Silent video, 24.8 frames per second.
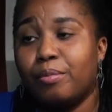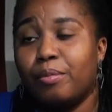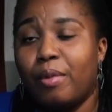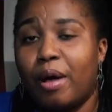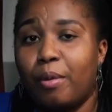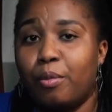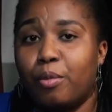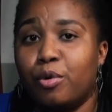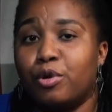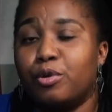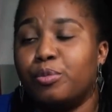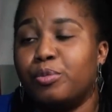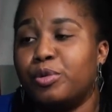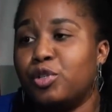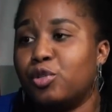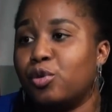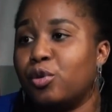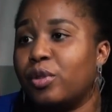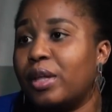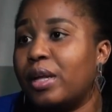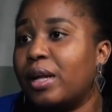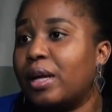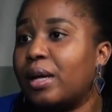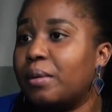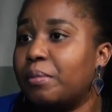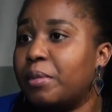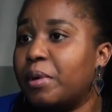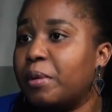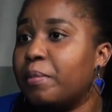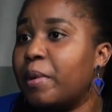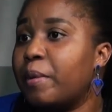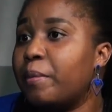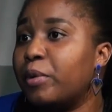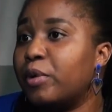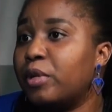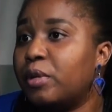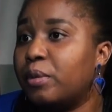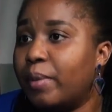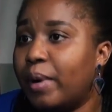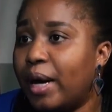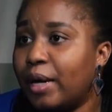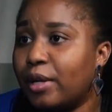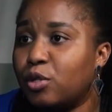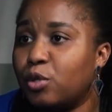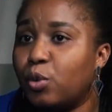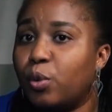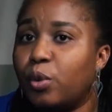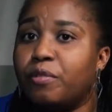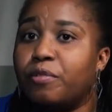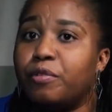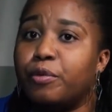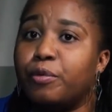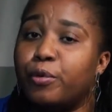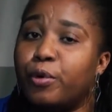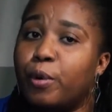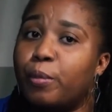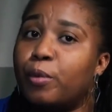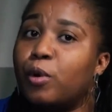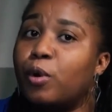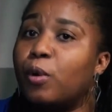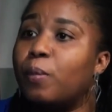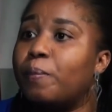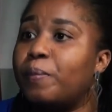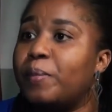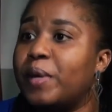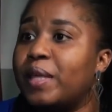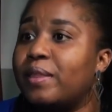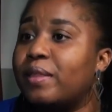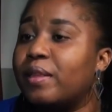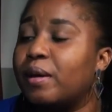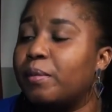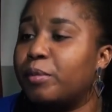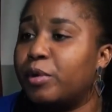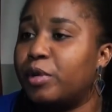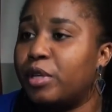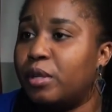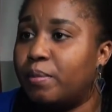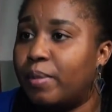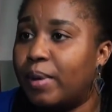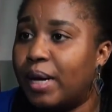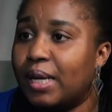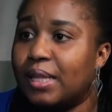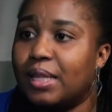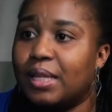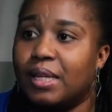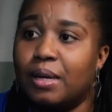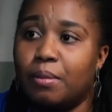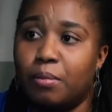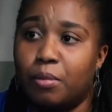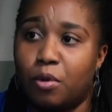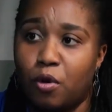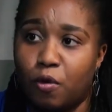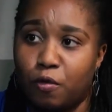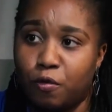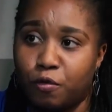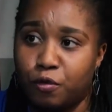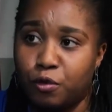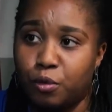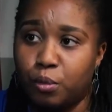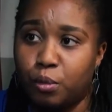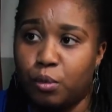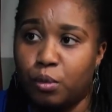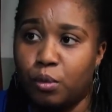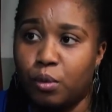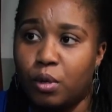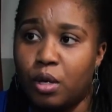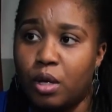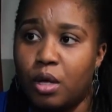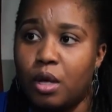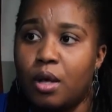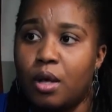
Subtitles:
I want to be sure that I can make my money back. So if a rom-com made their money back, then I'm comfortable.